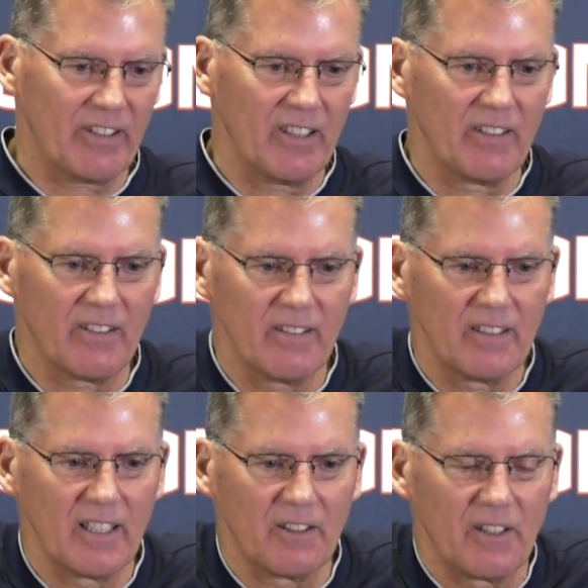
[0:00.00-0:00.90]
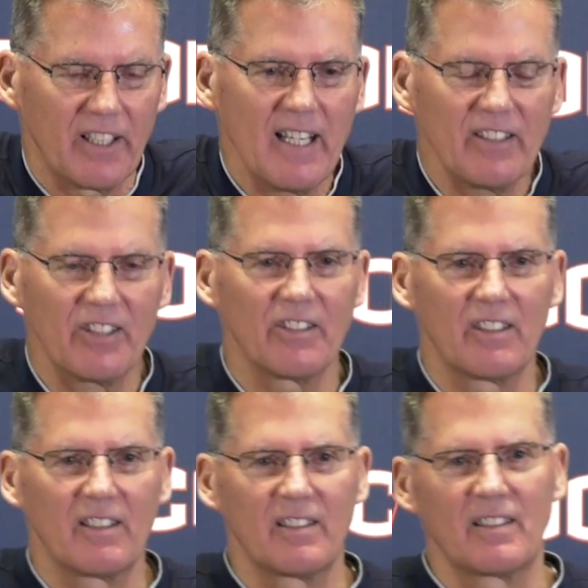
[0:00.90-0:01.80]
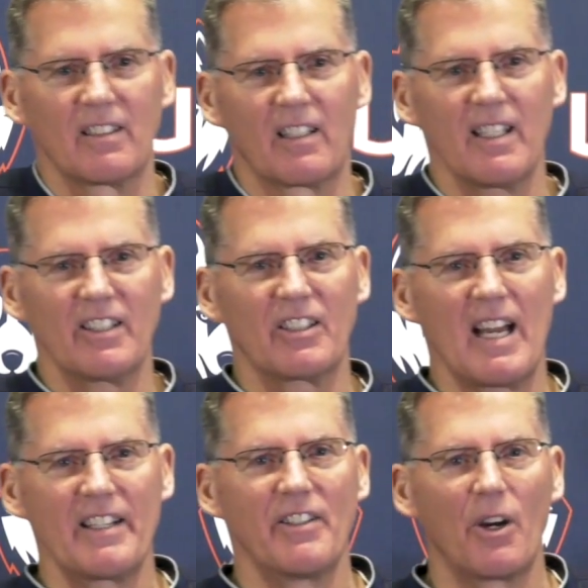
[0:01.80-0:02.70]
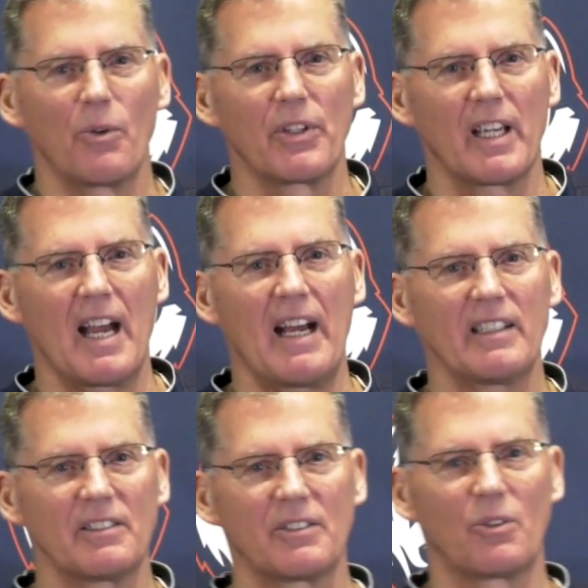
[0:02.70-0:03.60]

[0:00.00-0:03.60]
didn't, you know, unless I know the guy